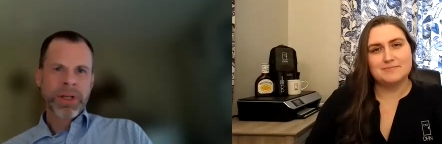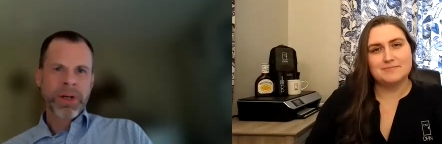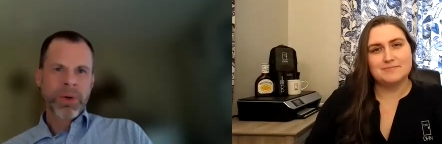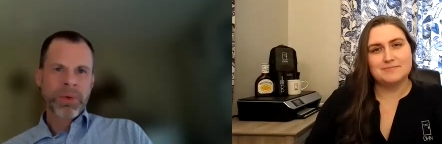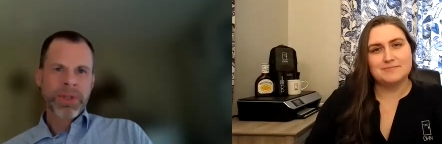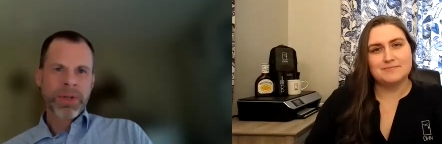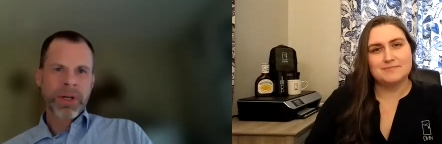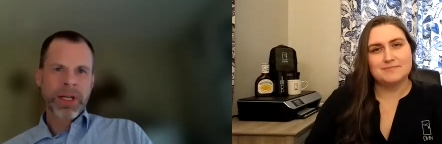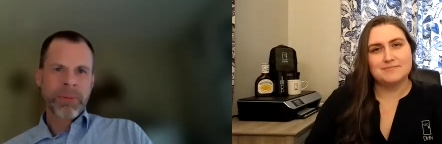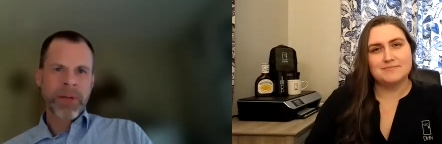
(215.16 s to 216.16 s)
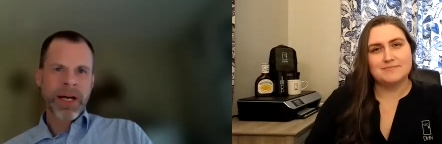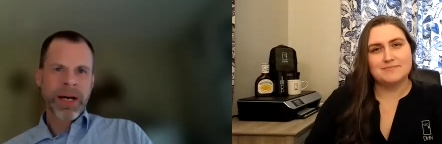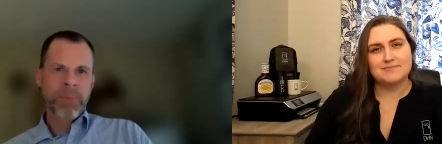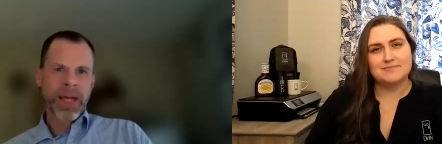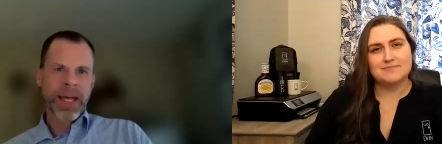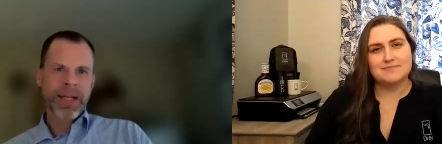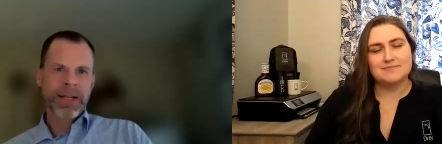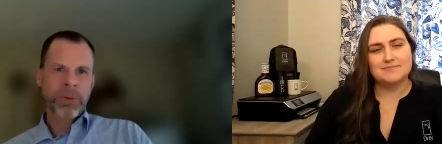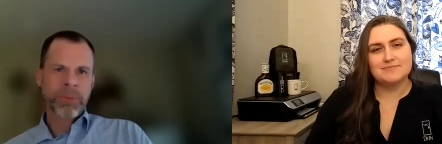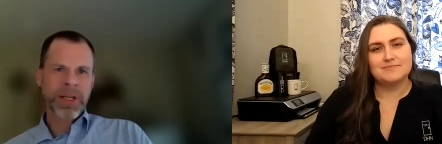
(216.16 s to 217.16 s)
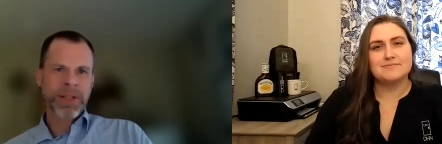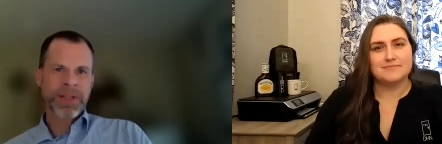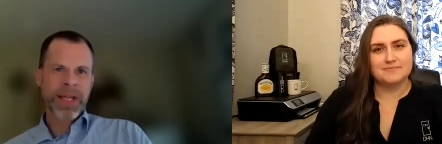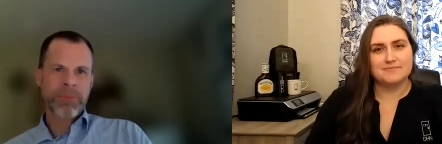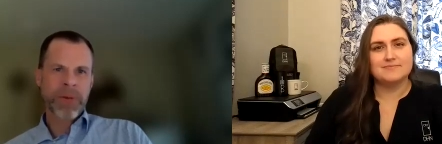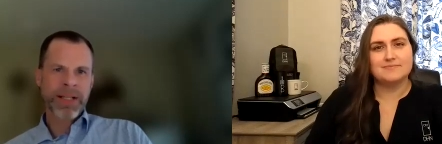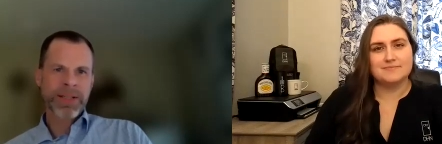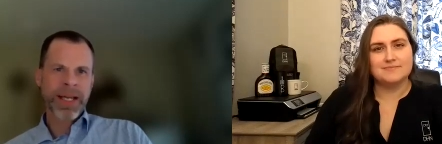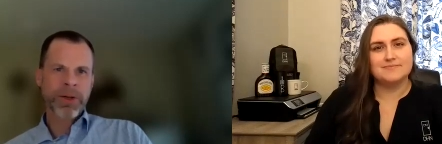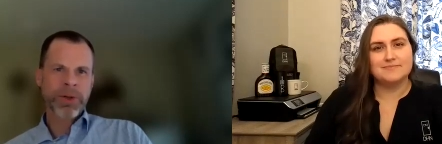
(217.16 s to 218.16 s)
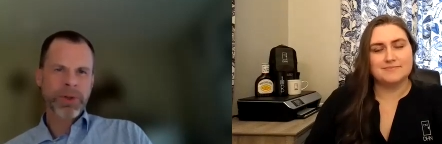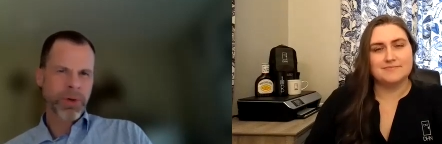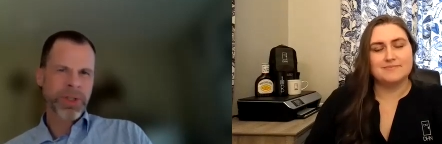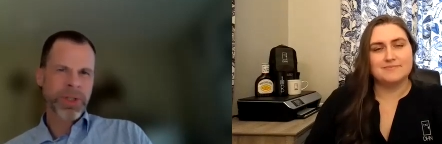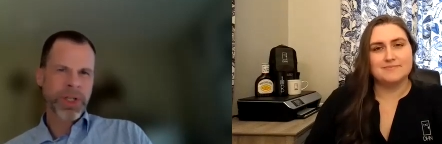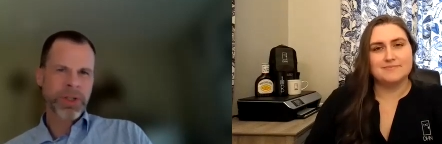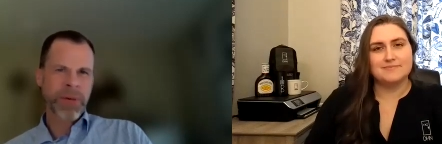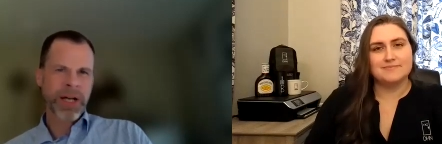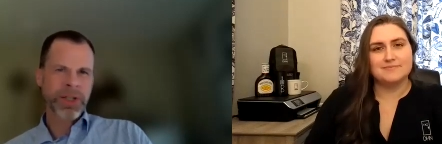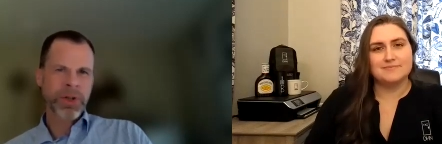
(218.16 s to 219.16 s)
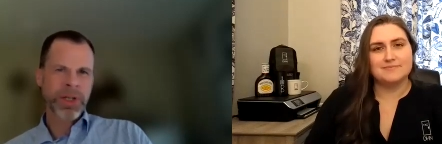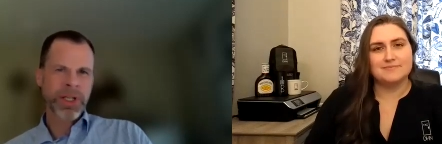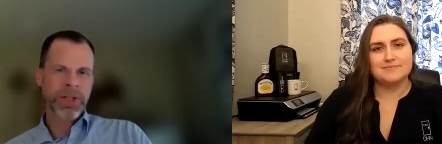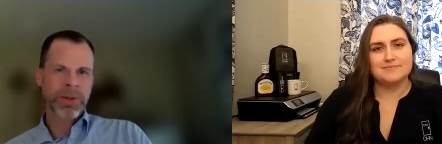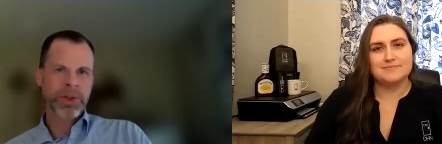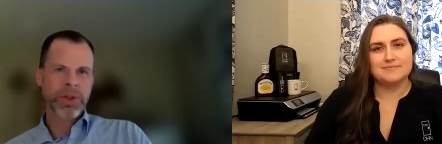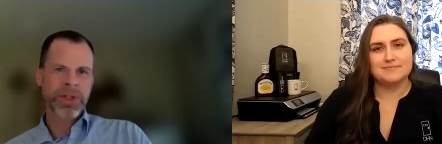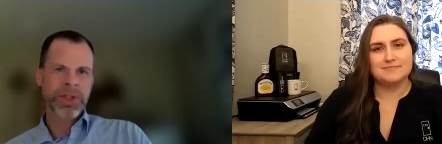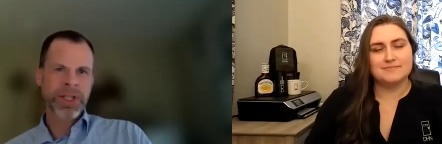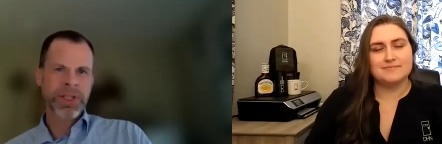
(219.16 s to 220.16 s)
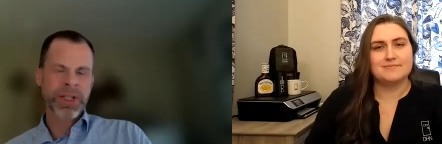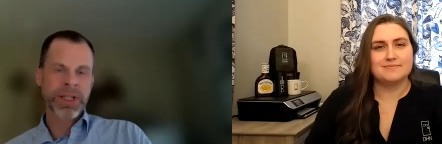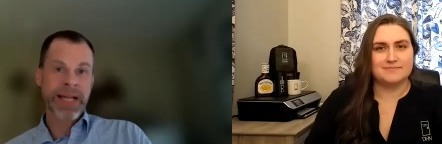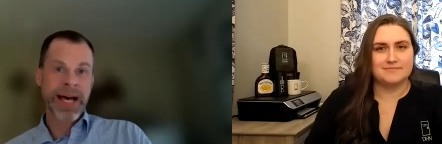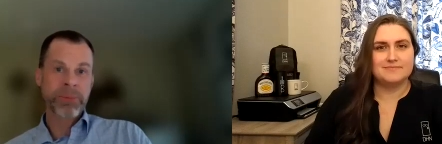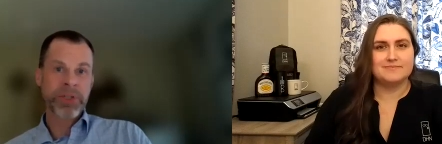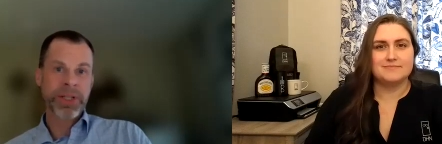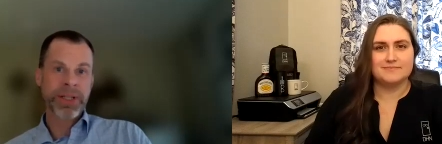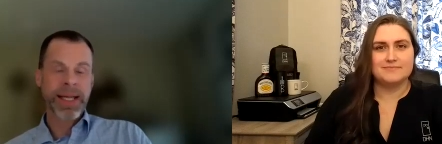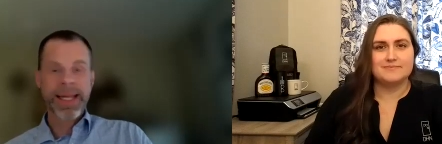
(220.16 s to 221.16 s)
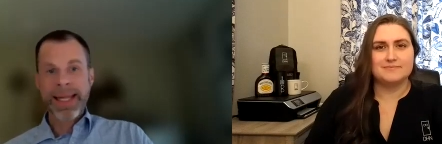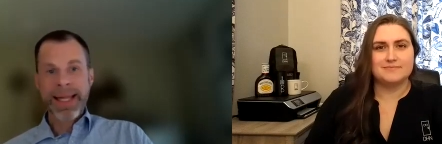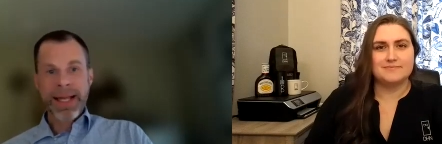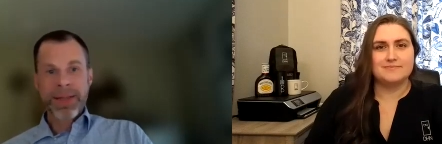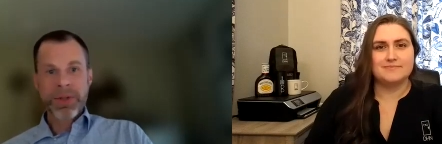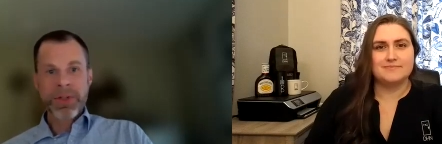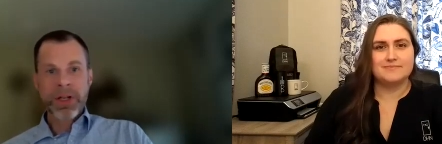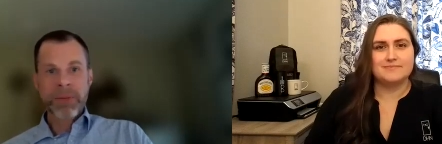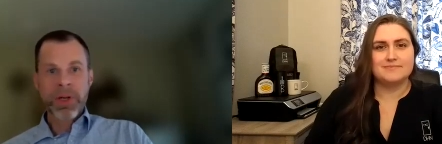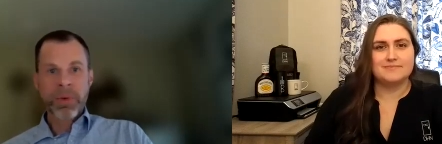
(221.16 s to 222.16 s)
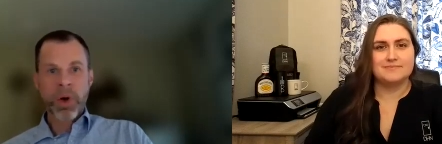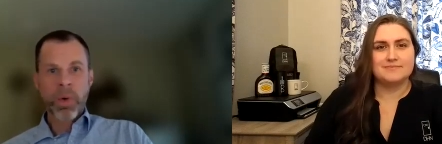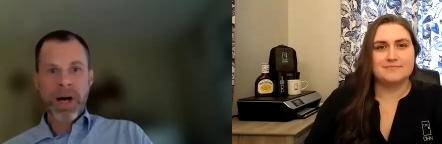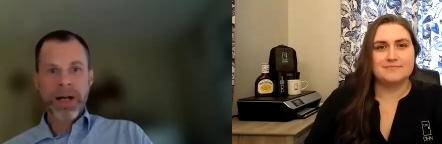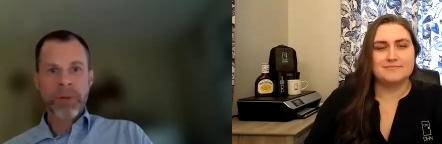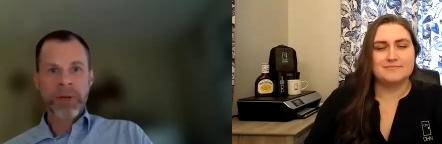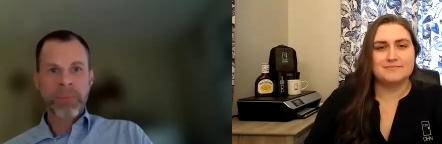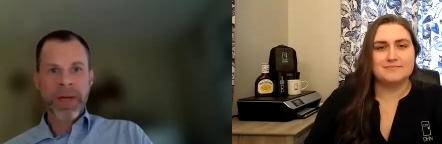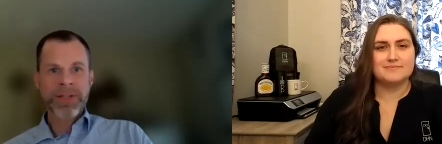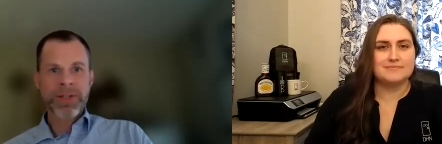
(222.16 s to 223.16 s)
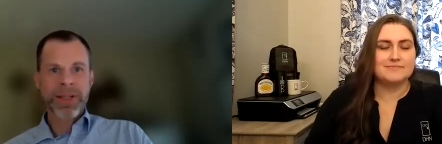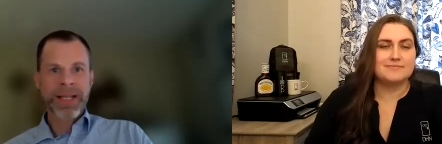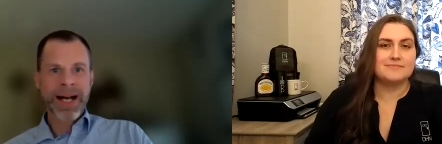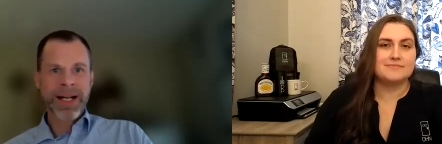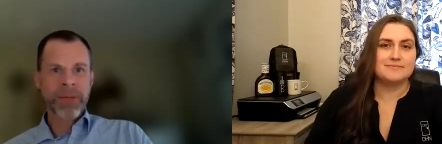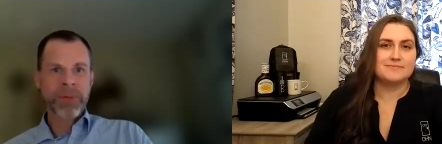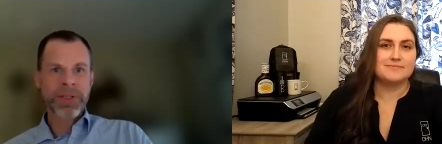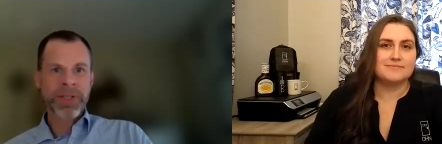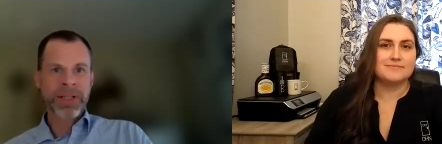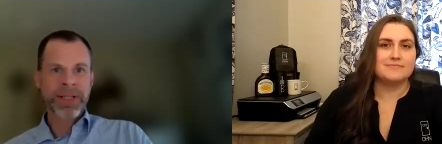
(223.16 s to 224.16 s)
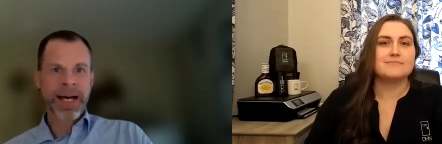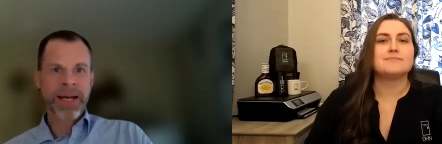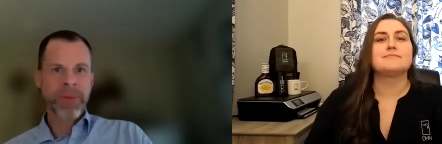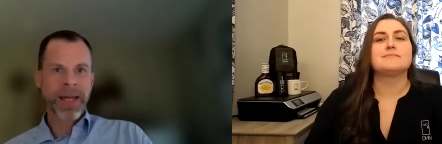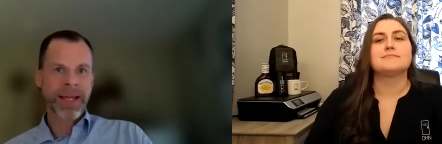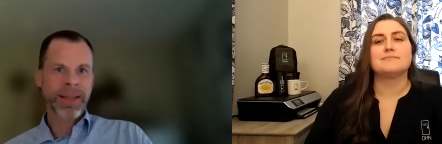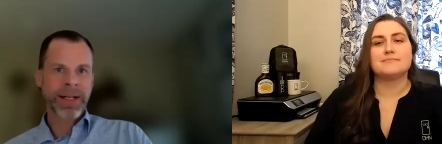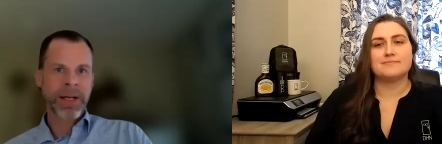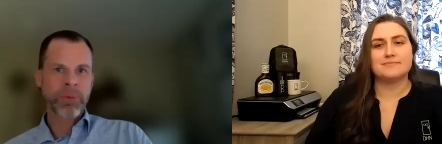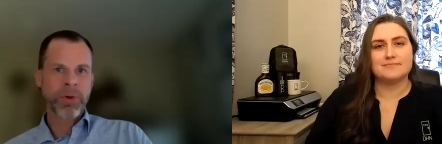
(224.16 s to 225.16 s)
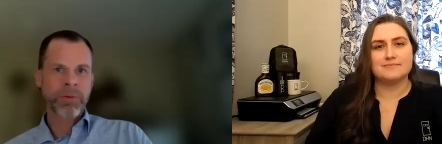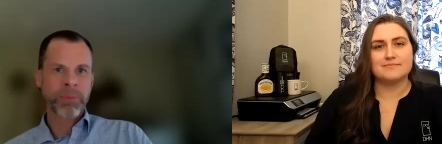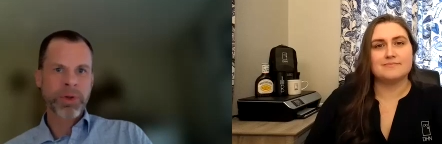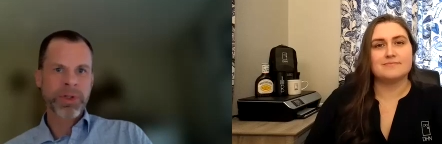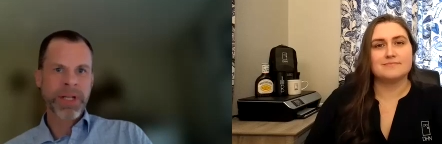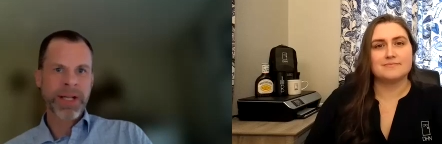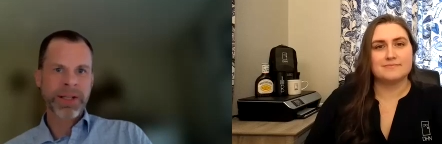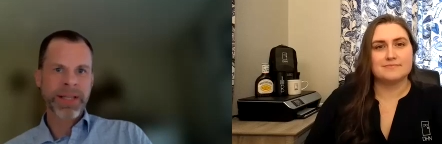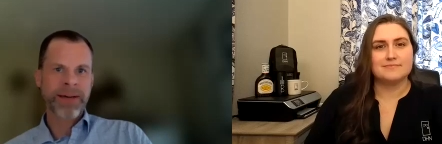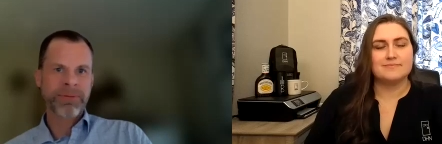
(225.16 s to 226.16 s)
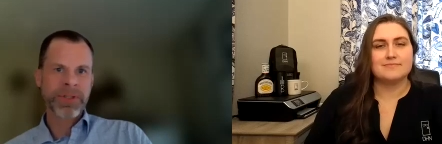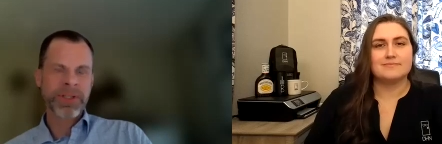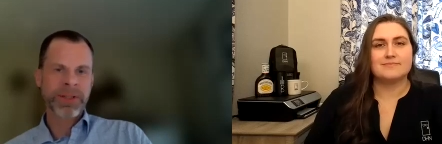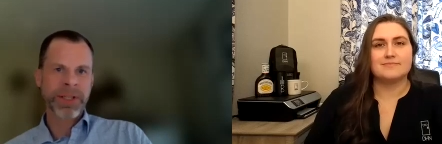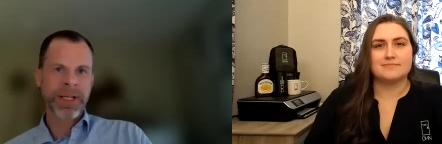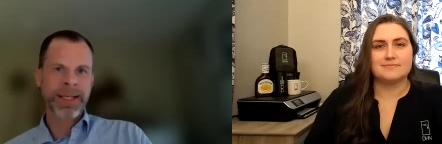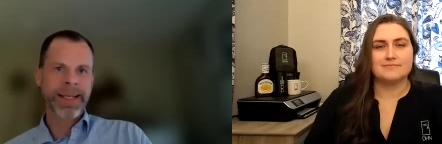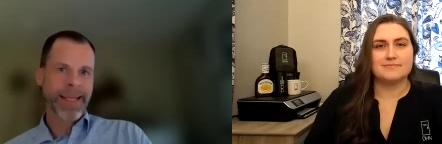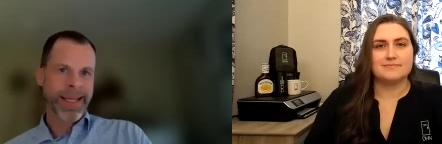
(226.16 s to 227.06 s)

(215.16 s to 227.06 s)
Speaker 1: codes that are coming up, and it'll be a state by state or jurisdiction by jurisdiction adoption, there's going to be a requirement based on the occupancy type and the number of personnel in that facility